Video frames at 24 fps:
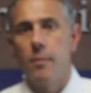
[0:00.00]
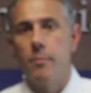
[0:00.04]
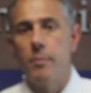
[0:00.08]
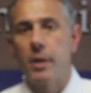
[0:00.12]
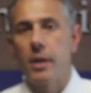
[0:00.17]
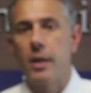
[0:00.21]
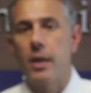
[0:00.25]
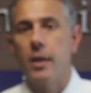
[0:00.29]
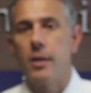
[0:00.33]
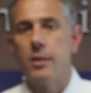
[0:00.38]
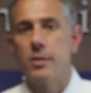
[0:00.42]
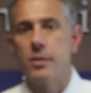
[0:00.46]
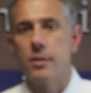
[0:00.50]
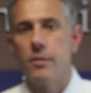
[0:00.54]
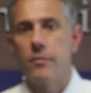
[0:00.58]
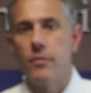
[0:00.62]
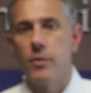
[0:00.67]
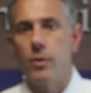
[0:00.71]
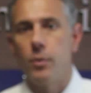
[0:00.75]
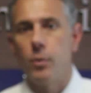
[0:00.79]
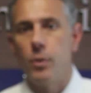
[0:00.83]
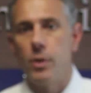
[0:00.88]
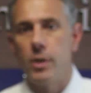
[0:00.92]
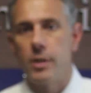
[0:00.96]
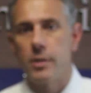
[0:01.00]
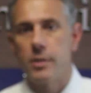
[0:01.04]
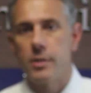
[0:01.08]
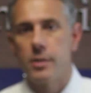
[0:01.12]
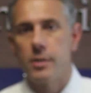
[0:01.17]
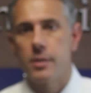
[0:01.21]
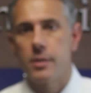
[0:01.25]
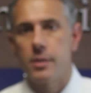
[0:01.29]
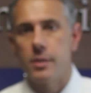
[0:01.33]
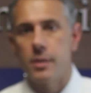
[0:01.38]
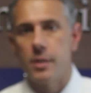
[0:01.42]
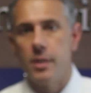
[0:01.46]
because of the
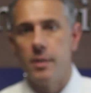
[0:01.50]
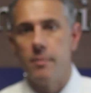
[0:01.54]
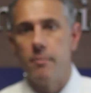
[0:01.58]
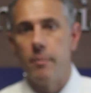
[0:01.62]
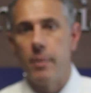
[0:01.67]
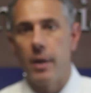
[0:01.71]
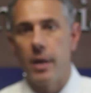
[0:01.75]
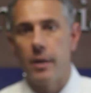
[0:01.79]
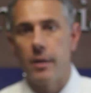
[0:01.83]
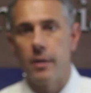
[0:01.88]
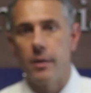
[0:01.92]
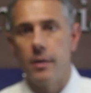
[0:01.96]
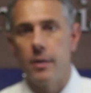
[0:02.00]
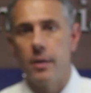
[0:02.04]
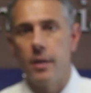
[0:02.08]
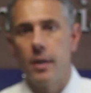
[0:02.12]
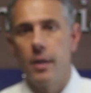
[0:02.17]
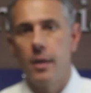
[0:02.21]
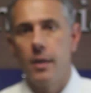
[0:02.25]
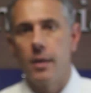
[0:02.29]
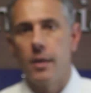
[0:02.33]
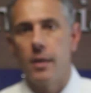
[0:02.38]
risks embedded